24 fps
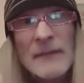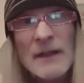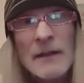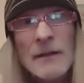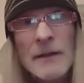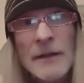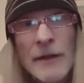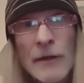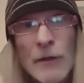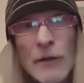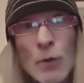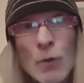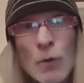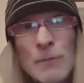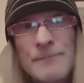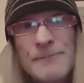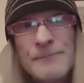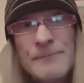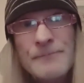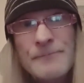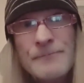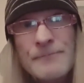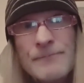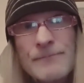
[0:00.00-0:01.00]
you know,
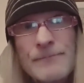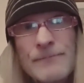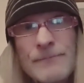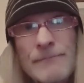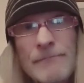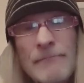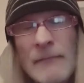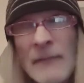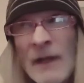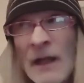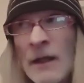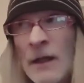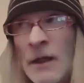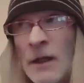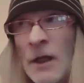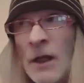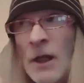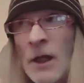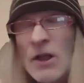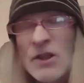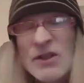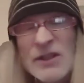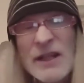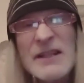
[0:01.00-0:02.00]

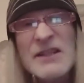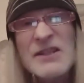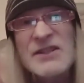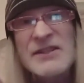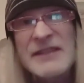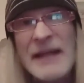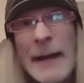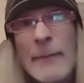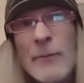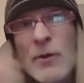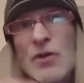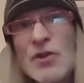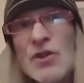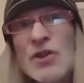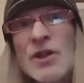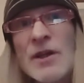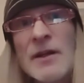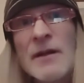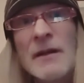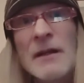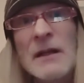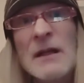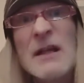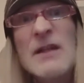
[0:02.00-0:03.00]
because that's
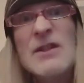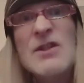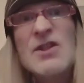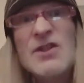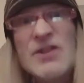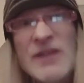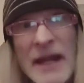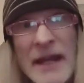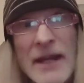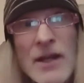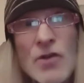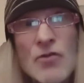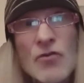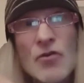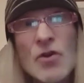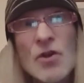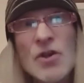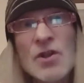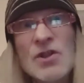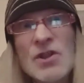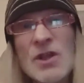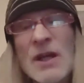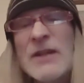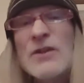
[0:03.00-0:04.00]
damaging, it's
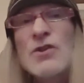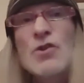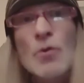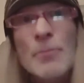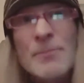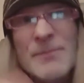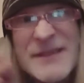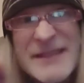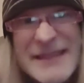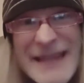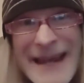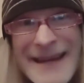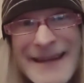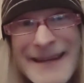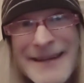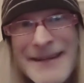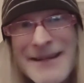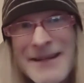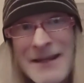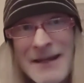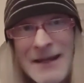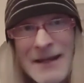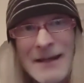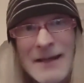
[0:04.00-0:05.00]
dangerous, it's upsetting,
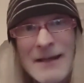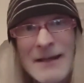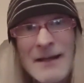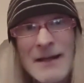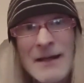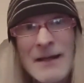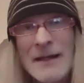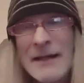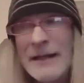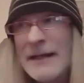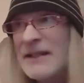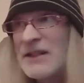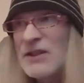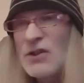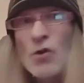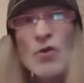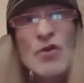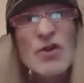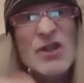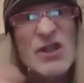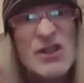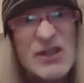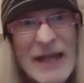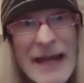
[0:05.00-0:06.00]
it's
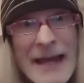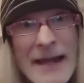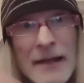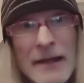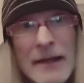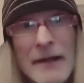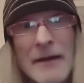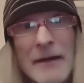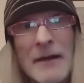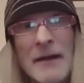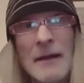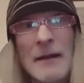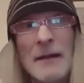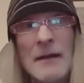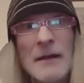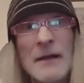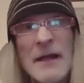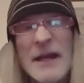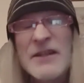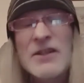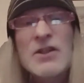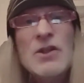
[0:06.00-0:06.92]
unsettling, it's